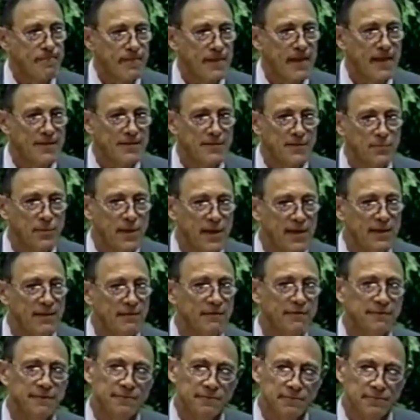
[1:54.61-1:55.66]
has a way
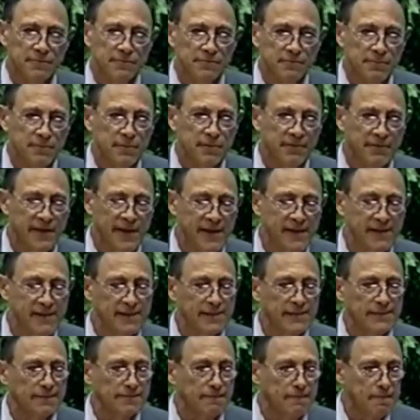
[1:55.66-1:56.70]
of
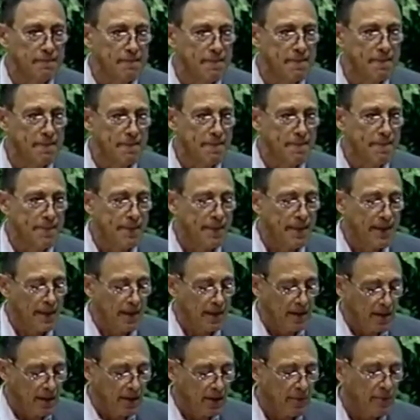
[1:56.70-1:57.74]
prevailing.
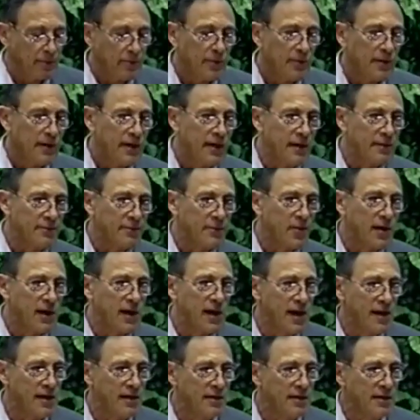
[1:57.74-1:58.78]
And I'm going to
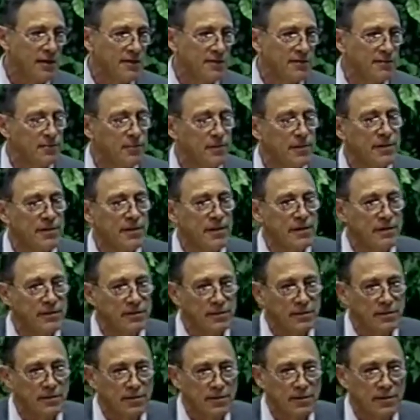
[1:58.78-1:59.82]
end this with a
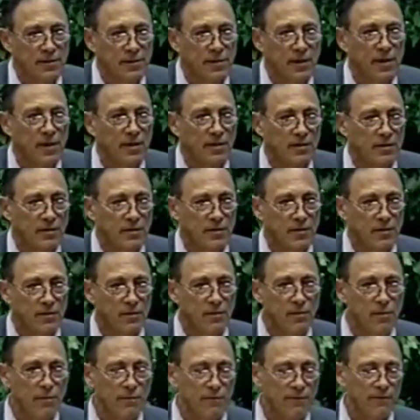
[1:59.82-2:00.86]

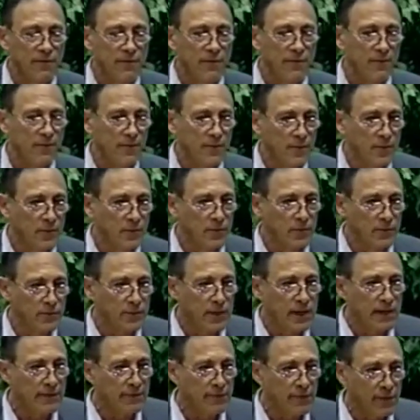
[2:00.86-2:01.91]
quote from
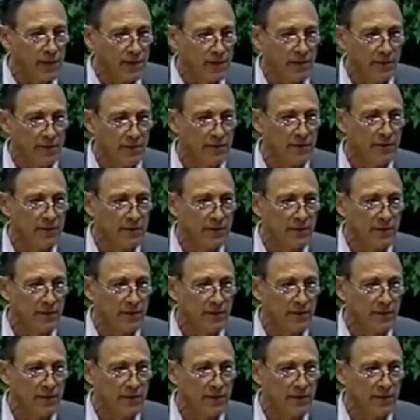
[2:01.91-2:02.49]
Ralph Waldo